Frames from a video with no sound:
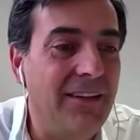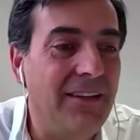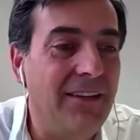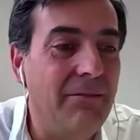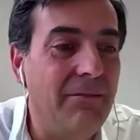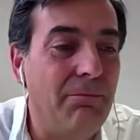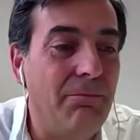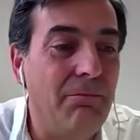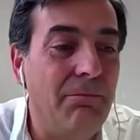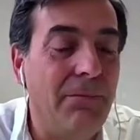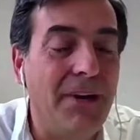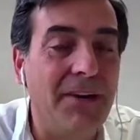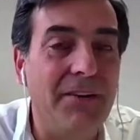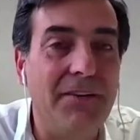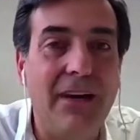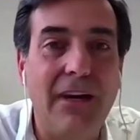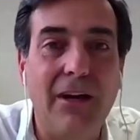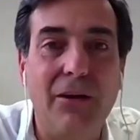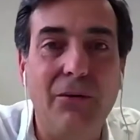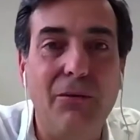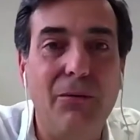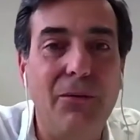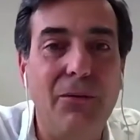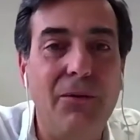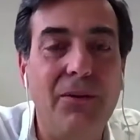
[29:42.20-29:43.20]
but now
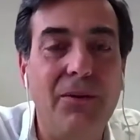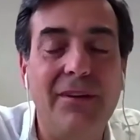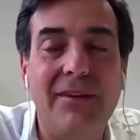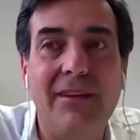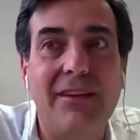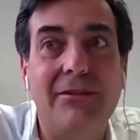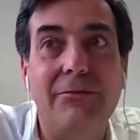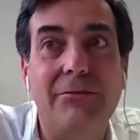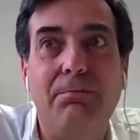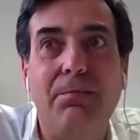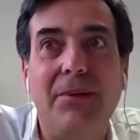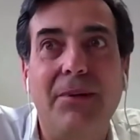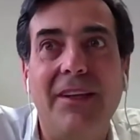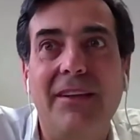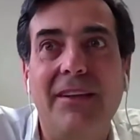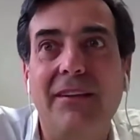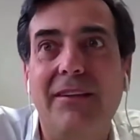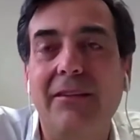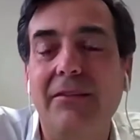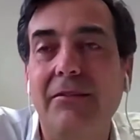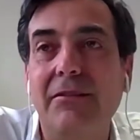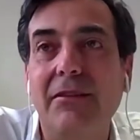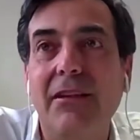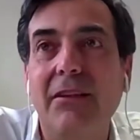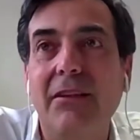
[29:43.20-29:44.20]
with a speed
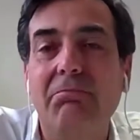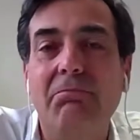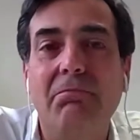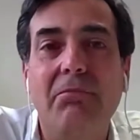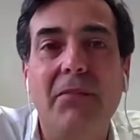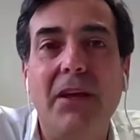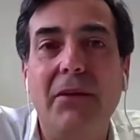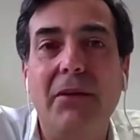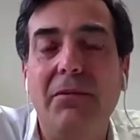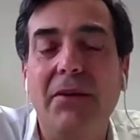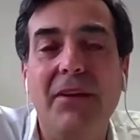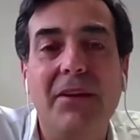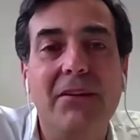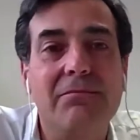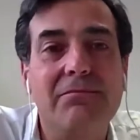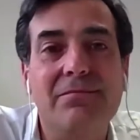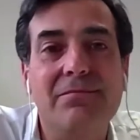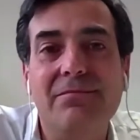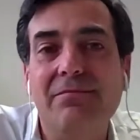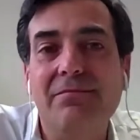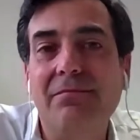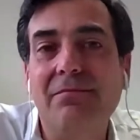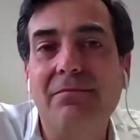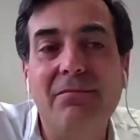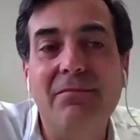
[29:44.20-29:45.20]
maybe
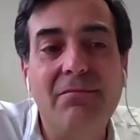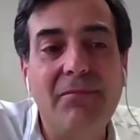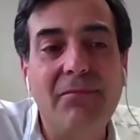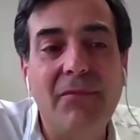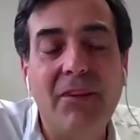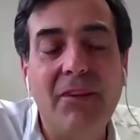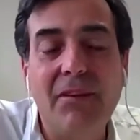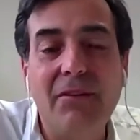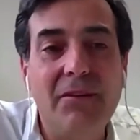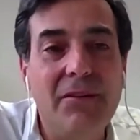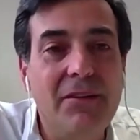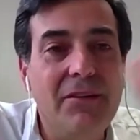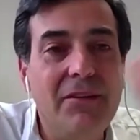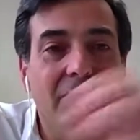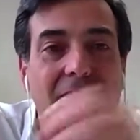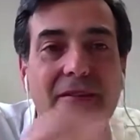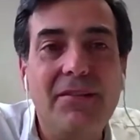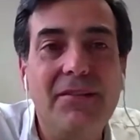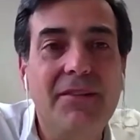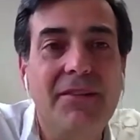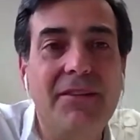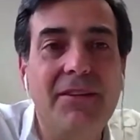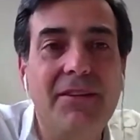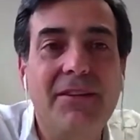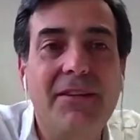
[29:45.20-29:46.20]

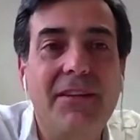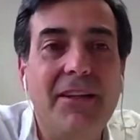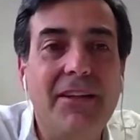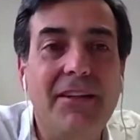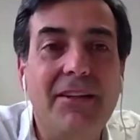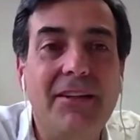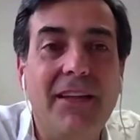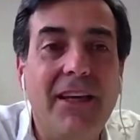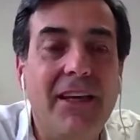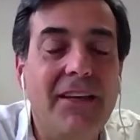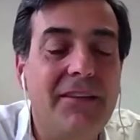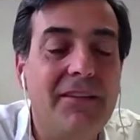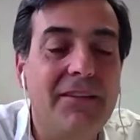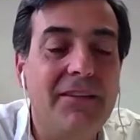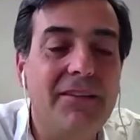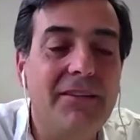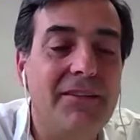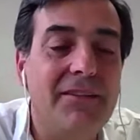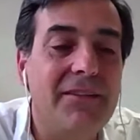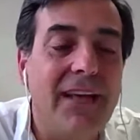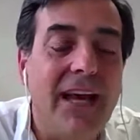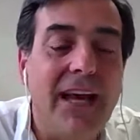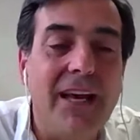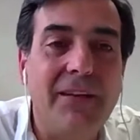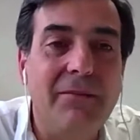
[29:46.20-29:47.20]
10
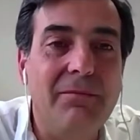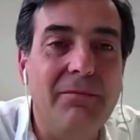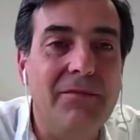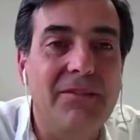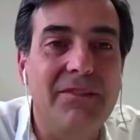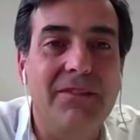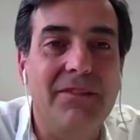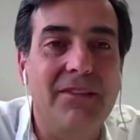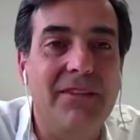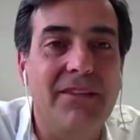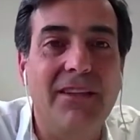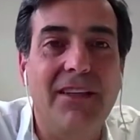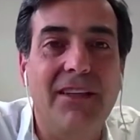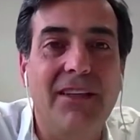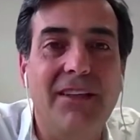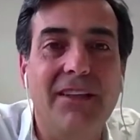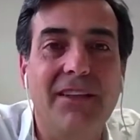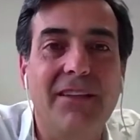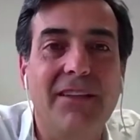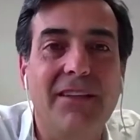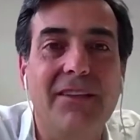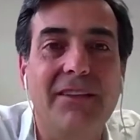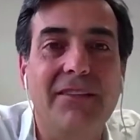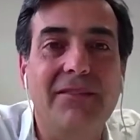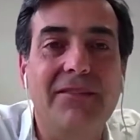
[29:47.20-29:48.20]
times
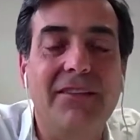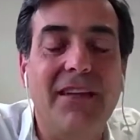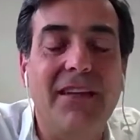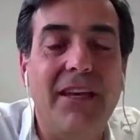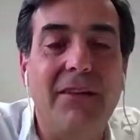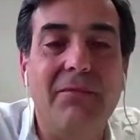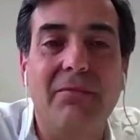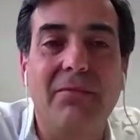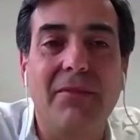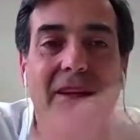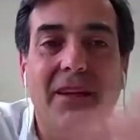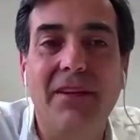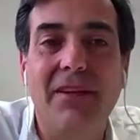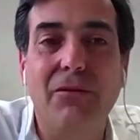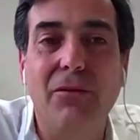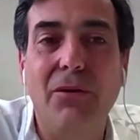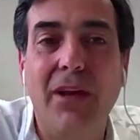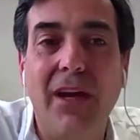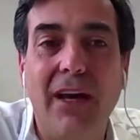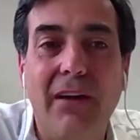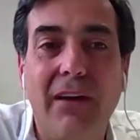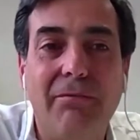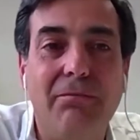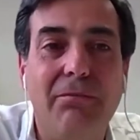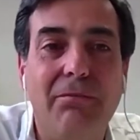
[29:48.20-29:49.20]
the same that we
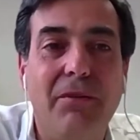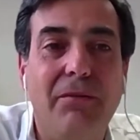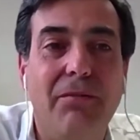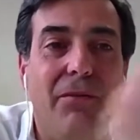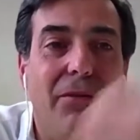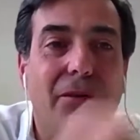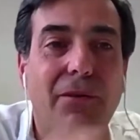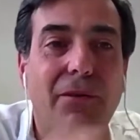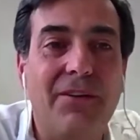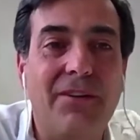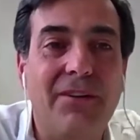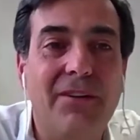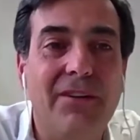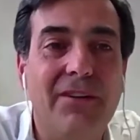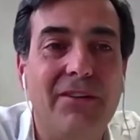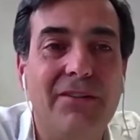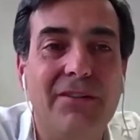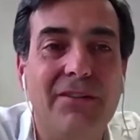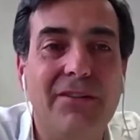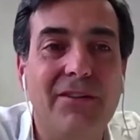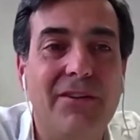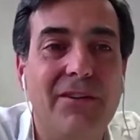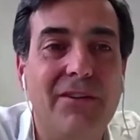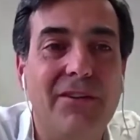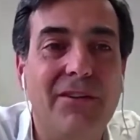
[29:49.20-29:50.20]
have before, no.
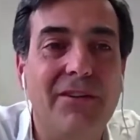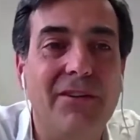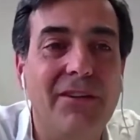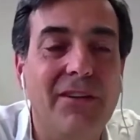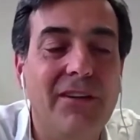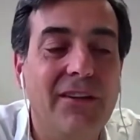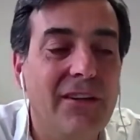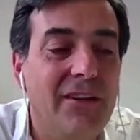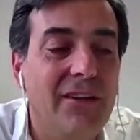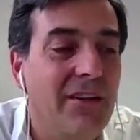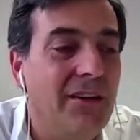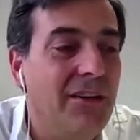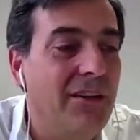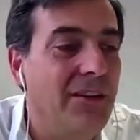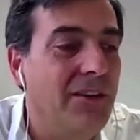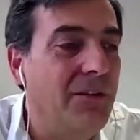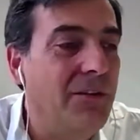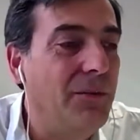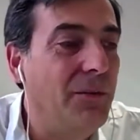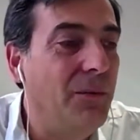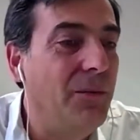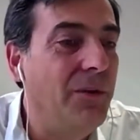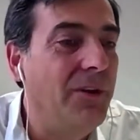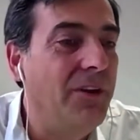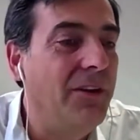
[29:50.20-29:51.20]
So
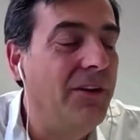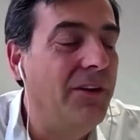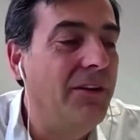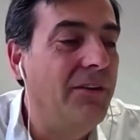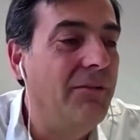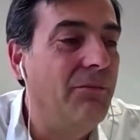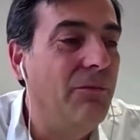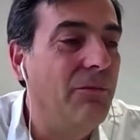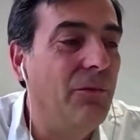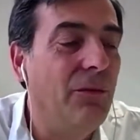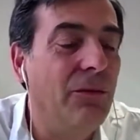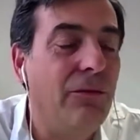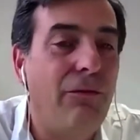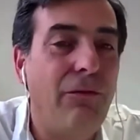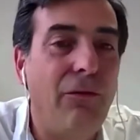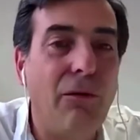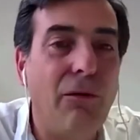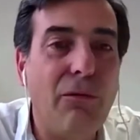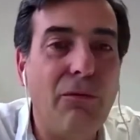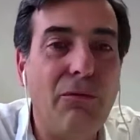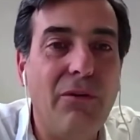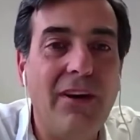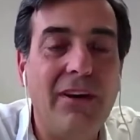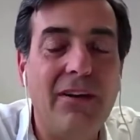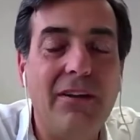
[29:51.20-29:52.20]
we move
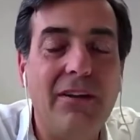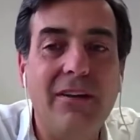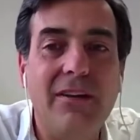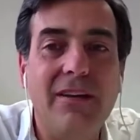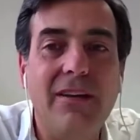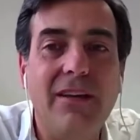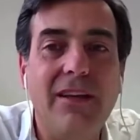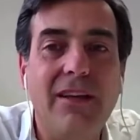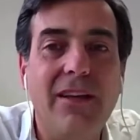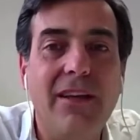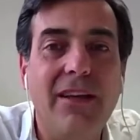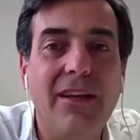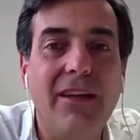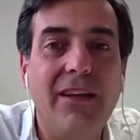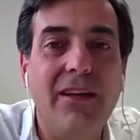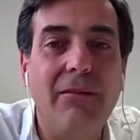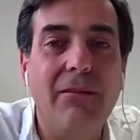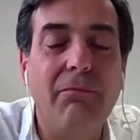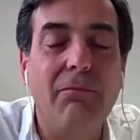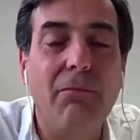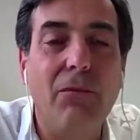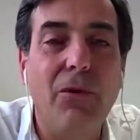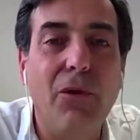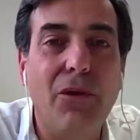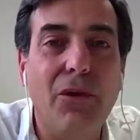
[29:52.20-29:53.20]
forward
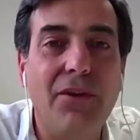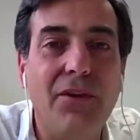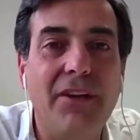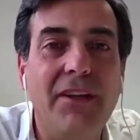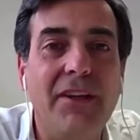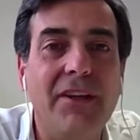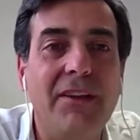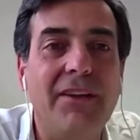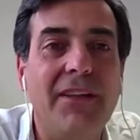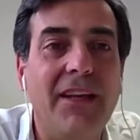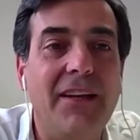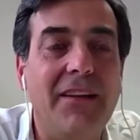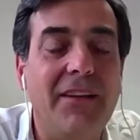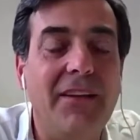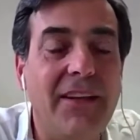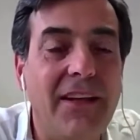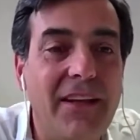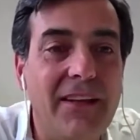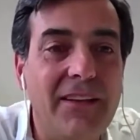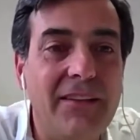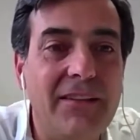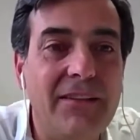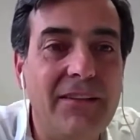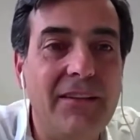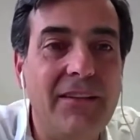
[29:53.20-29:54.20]
more in 10
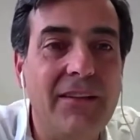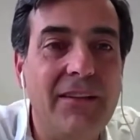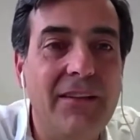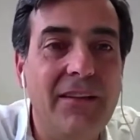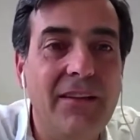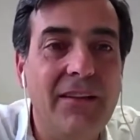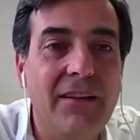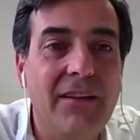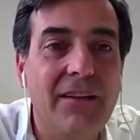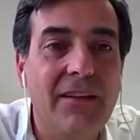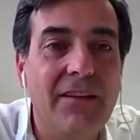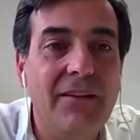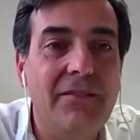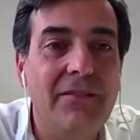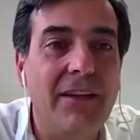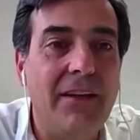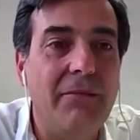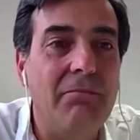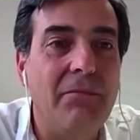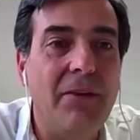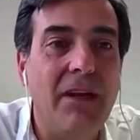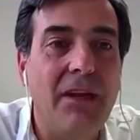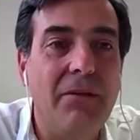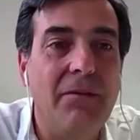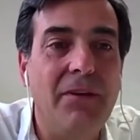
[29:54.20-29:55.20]
days
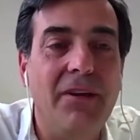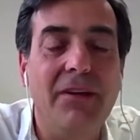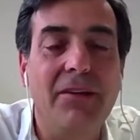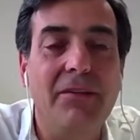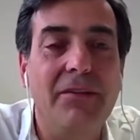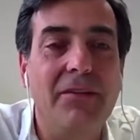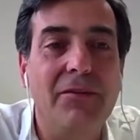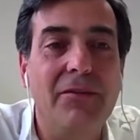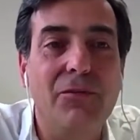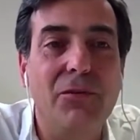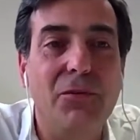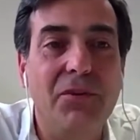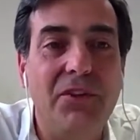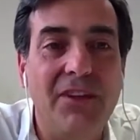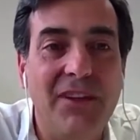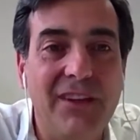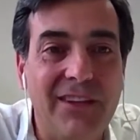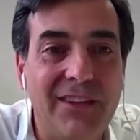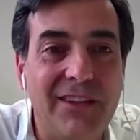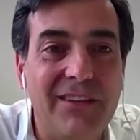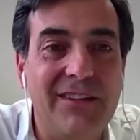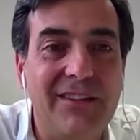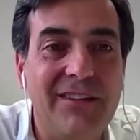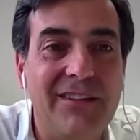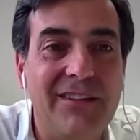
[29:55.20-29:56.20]
than maybe in 2 years.